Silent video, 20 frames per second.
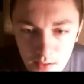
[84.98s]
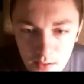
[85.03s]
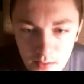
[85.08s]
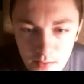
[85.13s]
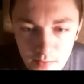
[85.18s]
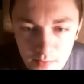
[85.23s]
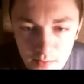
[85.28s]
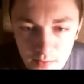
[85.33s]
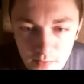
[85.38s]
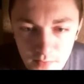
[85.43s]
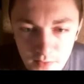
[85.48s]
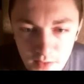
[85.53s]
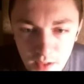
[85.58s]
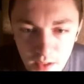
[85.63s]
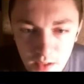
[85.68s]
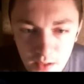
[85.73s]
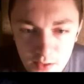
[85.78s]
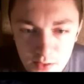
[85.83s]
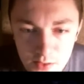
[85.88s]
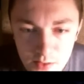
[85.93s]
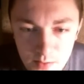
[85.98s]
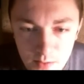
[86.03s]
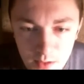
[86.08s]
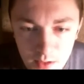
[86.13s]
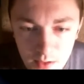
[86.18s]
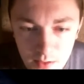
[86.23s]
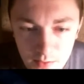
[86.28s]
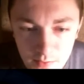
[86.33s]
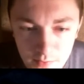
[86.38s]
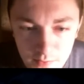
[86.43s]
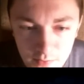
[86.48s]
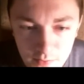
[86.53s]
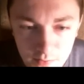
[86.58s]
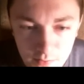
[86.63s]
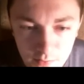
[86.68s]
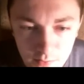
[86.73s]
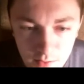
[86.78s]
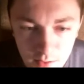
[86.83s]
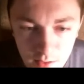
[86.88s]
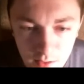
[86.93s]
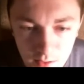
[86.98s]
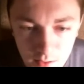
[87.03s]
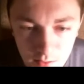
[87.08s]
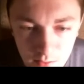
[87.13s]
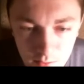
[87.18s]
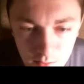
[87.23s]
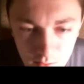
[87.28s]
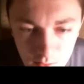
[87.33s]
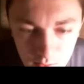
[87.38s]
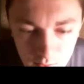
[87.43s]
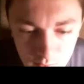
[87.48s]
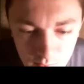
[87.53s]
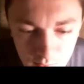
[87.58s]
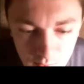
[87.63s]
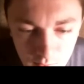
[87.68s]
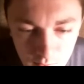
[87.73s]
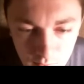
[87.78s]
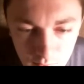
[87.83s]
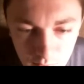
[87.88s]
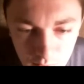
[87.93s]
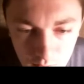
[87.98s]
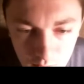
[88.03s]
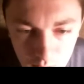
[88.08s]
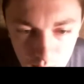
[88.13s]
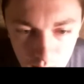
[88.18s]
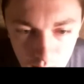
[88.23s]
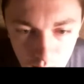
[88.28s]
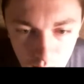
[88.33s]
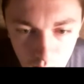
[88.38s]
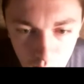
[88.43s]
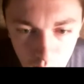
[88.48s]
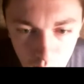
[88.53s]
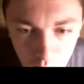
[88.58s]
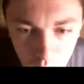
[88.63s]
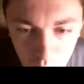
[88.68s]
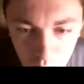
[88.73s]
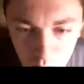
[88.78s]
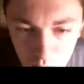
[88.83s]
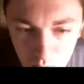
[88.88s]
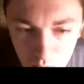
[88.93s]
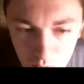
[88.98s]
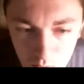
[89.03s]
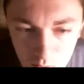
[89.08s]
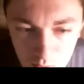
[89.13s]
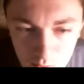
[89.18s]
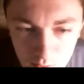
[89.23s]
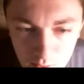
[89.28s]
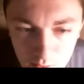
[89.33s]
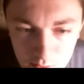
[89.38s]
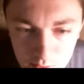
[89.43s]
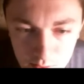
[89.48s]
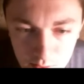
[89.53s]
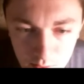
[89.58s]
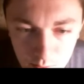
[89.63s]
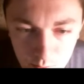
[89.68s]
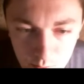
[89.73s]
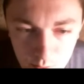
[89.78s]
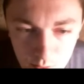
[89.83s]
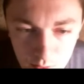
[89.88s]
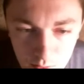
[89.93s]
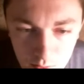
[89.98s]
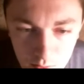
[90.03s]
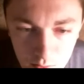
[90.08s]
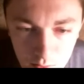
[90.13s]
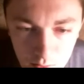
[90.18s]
instead of it actually being on the screen. Is this... Ooh, door's actually open.